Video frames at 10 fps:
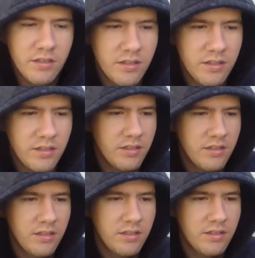
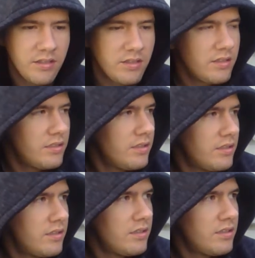
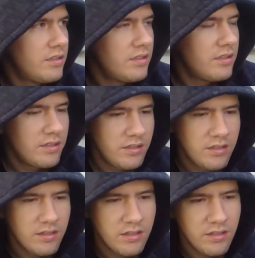
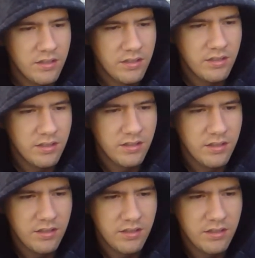
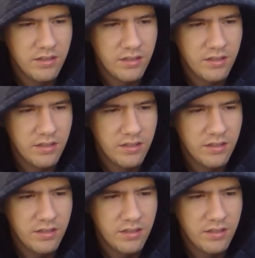(not speaking)